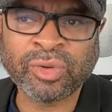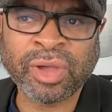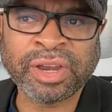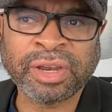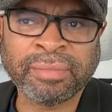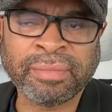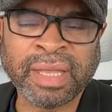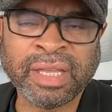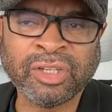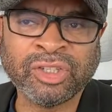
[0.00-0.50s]
to
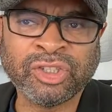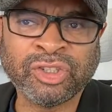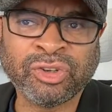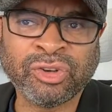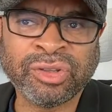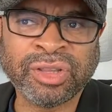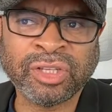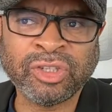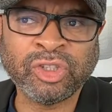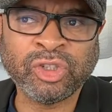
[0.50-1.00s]
make sure
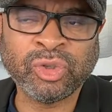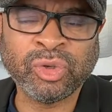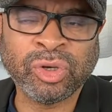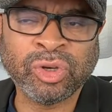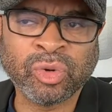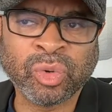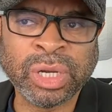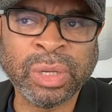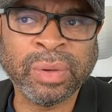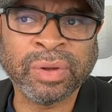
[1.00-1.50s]
that you
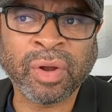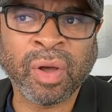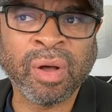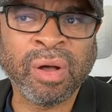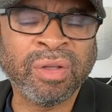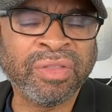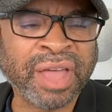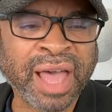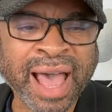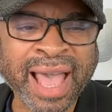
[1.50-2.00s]
agree with all
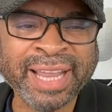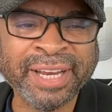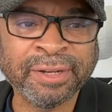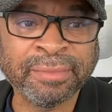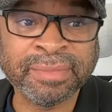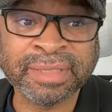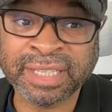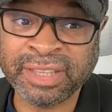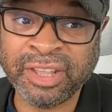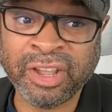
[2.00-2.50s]
the
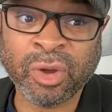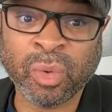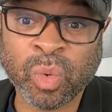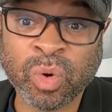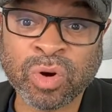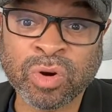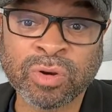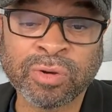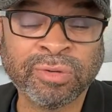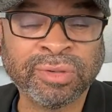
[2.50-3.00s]
items in their
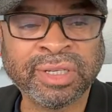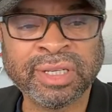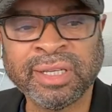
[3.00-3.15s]
world.